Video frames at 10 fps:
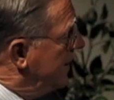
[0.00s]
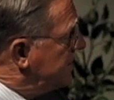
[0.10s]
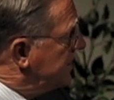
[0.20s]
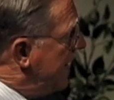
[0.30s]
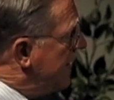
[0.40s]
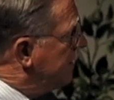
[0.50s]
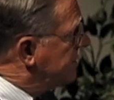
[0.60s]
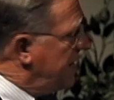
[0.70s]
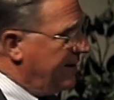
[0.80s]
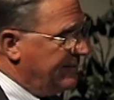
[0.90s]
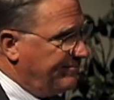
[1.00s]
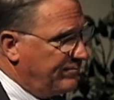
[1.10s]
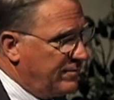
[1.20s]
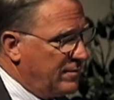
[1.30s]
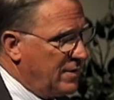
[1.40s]
is in Daniel 10.
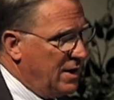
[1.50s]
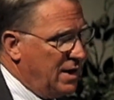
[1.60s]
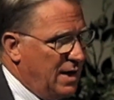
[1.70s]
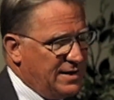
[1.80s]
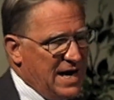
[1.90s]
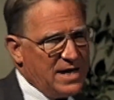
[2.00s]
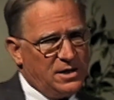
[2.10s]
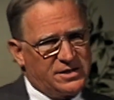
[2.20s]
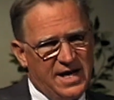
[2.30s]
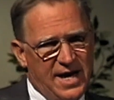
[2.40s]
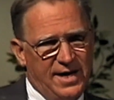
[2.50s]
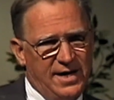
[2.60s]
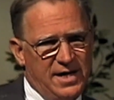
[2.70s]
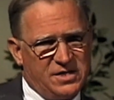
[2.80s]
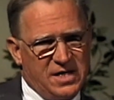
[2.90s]
Daniel
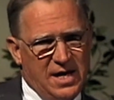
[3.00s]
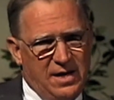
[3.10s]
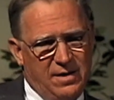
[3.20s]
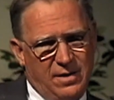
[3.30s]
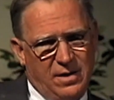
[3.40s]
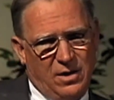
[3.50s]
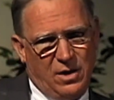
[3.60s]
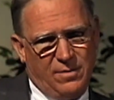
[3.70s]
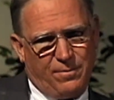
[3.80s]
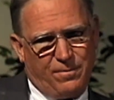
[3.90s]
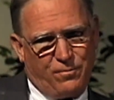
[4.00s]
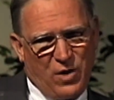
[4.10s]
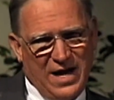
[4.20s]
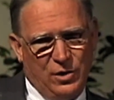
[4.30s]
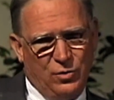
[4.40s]
10 is a
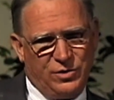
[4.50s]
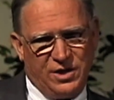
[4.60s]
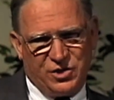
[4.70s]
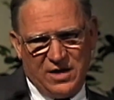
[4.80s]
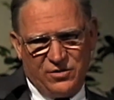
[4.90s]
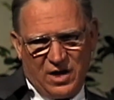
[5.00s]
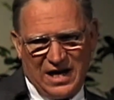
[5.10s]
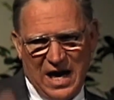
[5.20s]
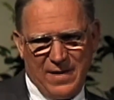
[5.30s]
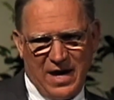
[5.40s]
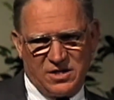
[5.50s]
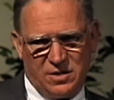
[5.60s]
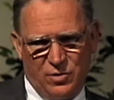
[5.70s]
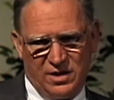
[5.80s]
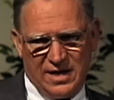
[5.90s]
prelude to the climax of
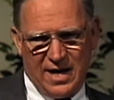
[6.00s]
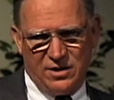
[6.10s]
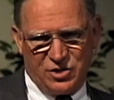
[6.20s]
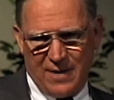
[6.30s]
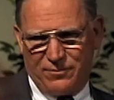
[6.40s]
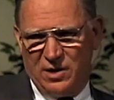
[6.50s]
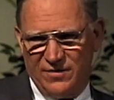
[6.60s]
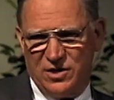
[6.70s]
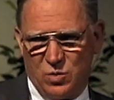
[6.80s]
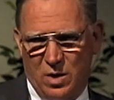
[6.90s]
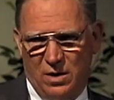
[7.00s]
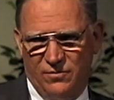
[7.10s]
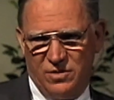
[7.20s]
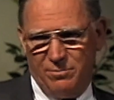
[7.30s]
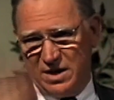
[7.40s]
the book of Daniel, chapter 11 and
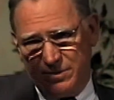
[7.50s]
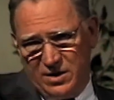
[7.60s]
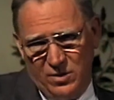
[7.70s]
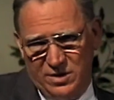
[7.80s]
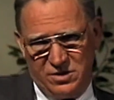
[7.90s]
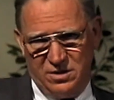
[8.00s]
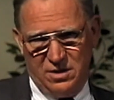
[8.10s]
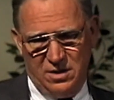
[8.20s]
12, the big ones.